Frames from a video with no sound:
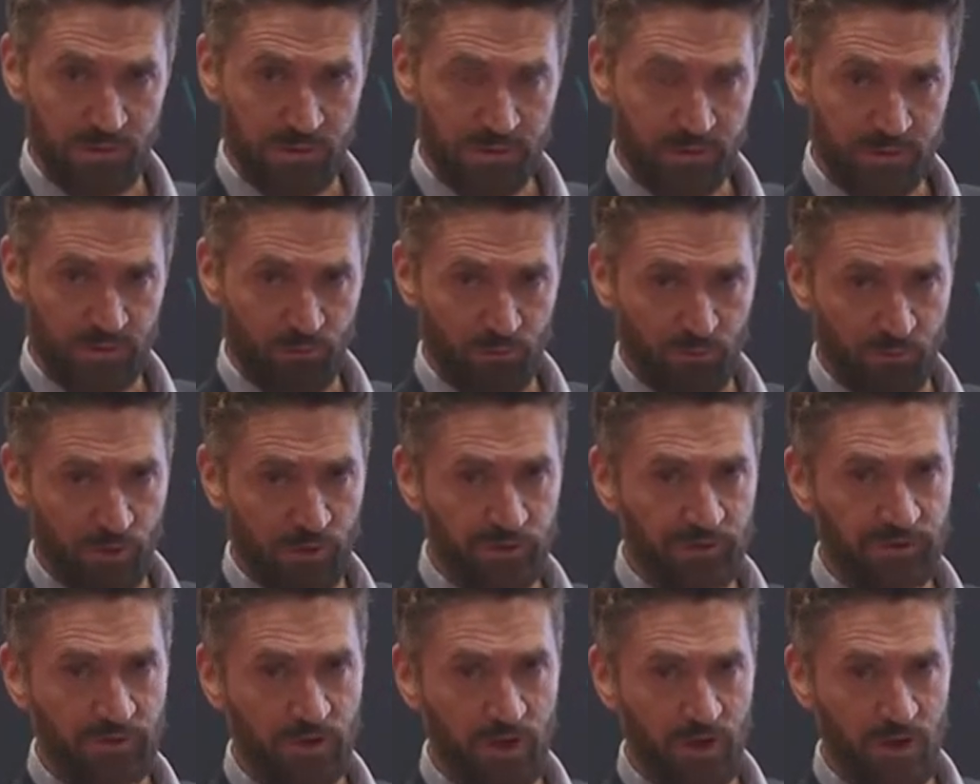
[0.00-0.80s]
It's the
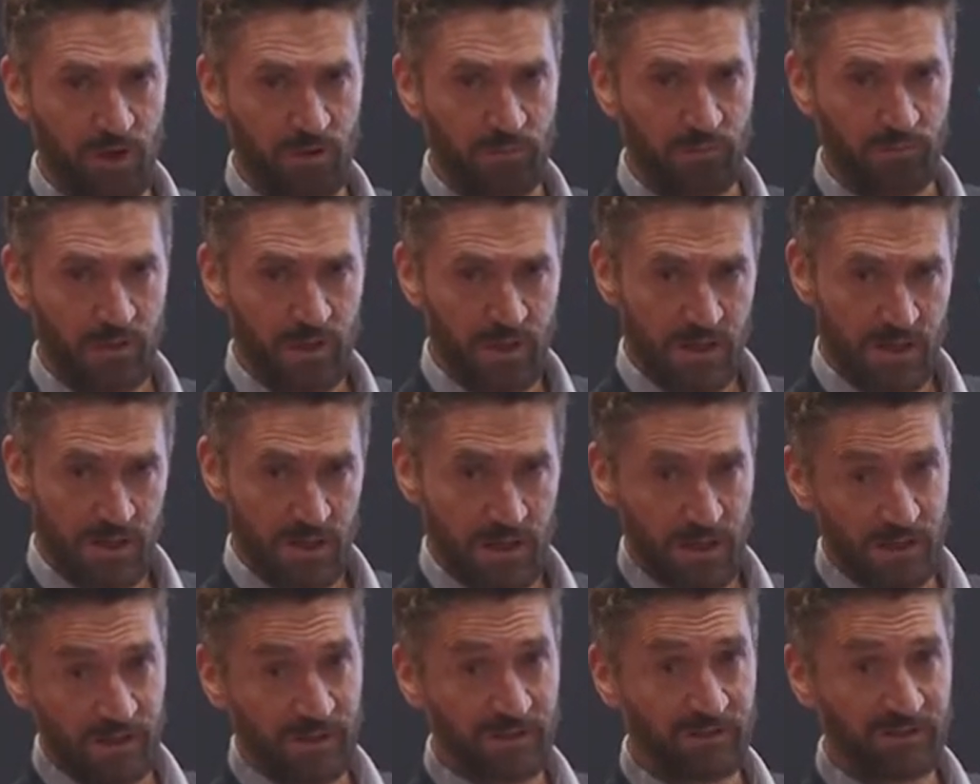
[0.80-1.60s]
first time
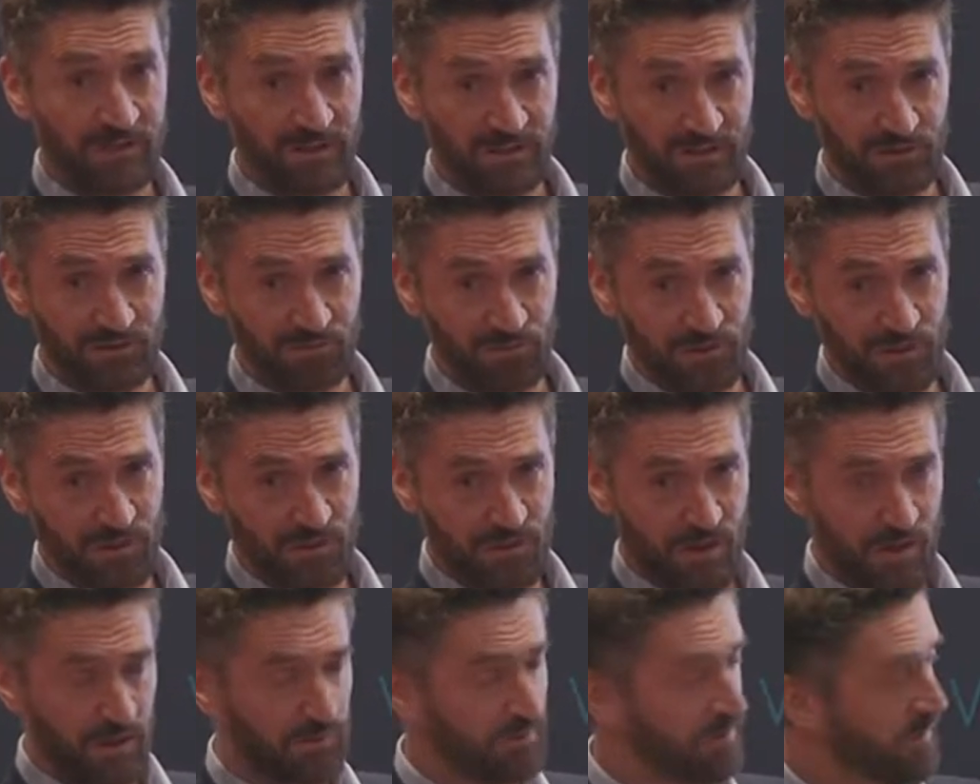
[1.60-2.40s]
in its history
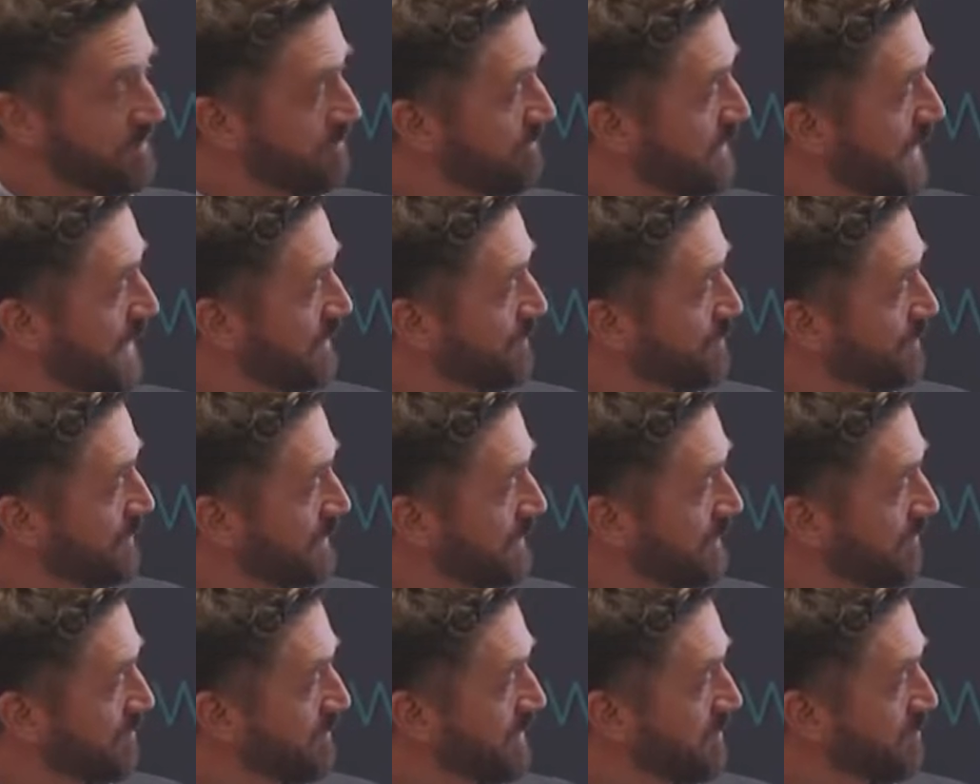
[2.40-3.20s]
that Venn will
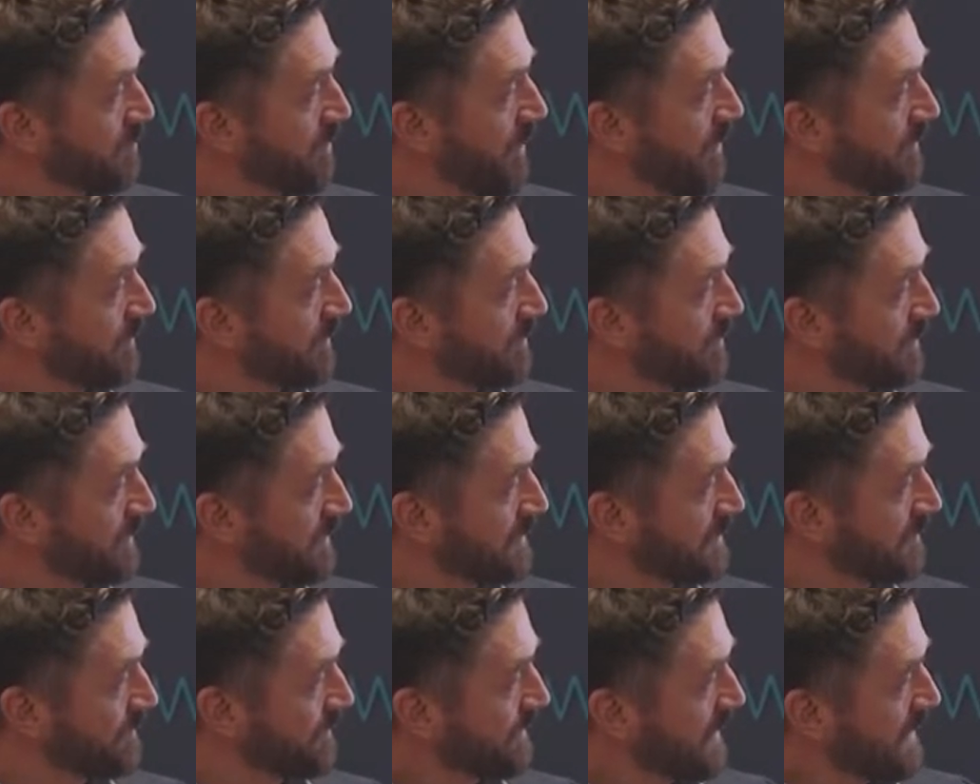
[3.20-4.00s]
have been
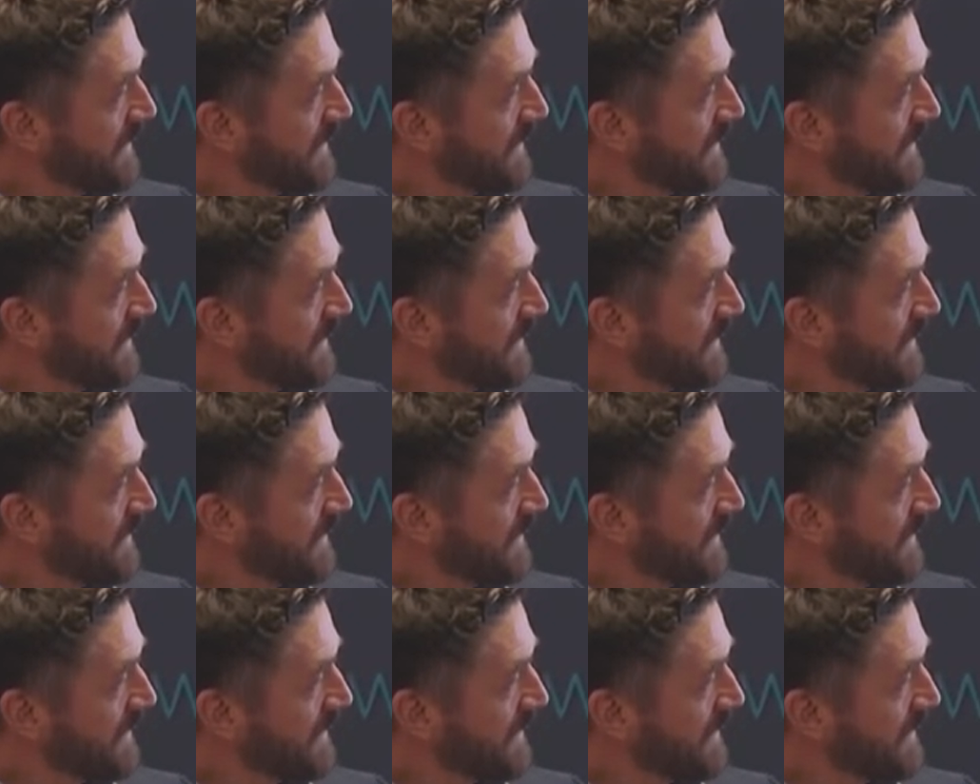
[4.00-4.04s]
profitable.